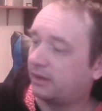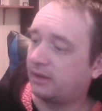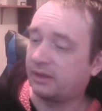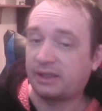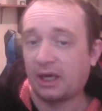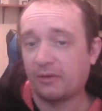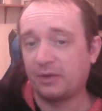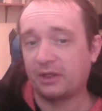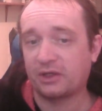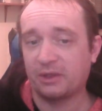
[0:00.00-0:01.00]

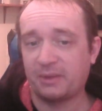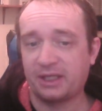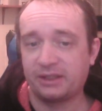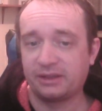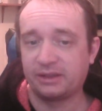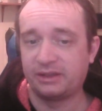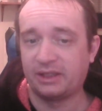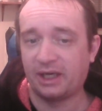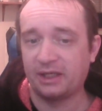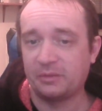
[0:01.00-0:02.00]
Carrier Command
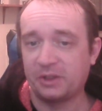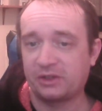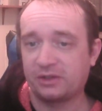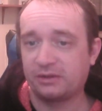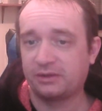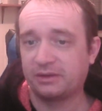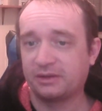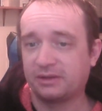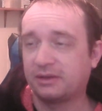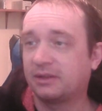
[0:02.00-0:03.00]
Gaia Mission.
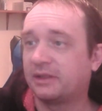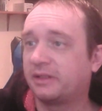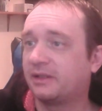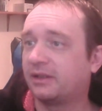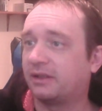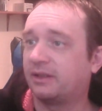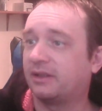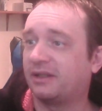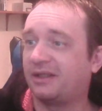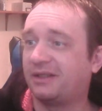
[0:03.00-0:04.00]

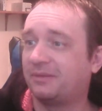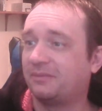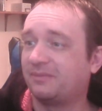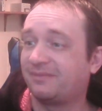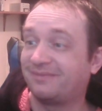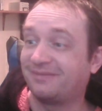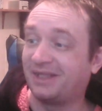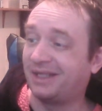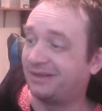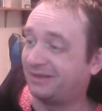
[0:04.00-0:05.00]

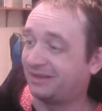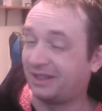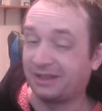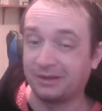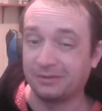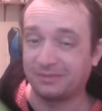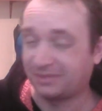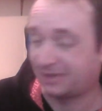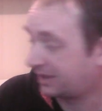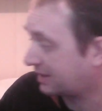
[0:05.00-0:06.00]
Yeah, I know.
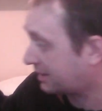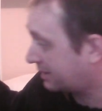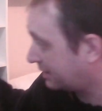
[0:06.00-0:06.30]
Exactly.